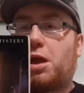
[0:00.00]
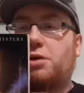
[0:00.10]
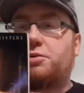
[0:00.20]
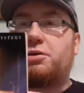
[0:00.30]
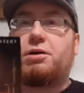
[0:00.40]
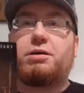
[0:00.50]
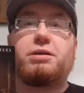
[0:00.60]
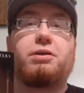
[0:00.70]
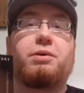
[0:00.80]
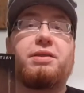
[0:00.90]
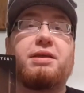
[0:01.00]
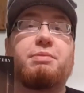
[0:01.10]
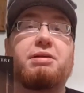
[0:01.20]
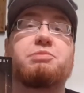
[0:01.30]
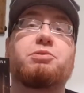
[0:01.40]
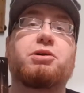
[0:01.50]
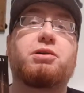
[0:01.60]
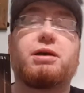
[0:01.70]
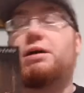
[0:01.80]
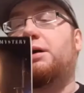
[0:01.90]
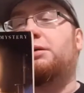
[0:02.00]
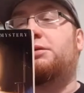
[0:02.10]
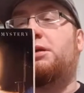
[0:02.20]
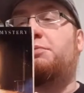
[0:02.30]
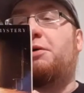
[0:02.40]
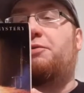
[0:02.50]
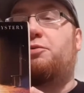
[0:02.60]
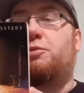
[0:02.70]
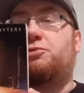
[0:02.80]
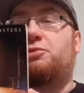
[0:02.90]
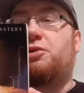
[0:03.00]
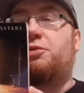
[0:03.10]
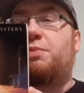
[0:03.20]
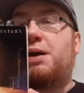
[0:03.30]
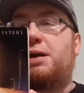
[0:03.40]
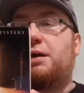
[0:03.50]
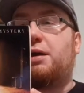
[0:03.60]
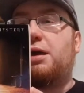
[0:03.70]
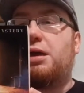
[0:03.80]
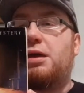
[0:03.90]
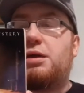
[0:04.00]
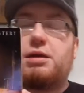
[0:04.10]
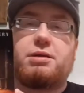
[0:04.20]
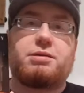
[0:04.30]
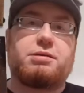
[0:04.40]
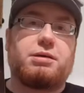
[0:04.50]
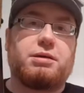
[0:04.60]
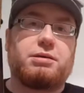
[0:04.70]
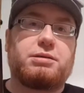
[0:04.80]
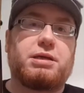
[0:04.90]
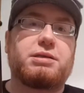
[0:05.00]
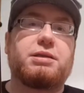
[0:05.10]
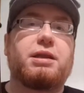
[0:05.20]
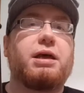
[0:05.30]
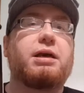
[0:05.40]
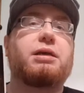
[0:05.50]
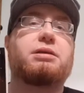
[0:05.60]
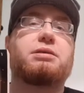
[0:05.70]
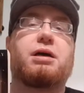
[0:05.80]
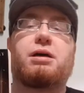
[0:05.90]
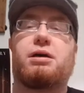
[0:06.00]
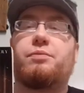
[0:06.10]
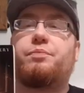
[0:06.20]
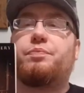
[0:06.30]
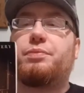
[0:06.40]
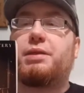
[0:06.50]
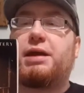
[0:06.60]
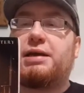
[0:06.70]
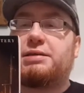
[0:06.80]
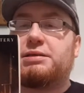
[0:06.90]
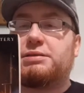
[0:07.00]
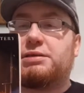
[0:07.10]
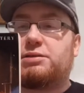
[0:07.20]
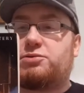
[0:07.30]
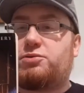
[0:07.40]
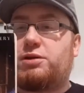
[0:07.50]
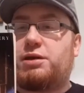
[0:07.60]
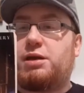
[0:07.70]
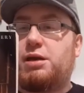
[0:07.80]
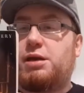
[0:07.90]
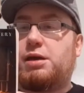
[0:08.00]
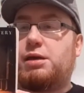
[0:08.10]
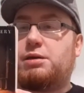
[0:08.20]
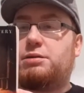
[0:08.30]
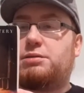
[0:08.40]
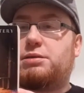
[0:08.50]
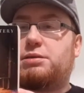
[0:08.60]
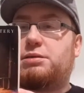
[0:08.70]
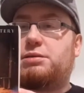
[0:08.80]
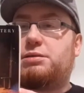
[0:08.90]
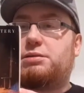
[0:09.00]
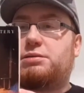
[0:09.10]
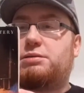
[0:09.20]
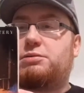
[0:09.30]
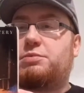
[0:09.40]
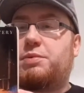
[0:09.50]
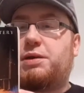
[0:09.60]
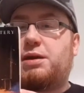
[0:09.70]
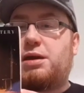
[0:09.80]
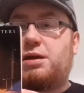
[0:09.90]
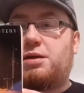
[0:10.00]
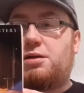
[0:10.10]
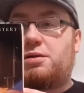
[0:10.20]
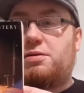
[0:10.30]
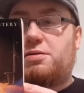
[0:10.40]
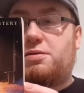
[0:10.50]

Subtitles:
don't know anything about this book actually, apart from what's written on the back. It's set in the late 18th century and seems to be a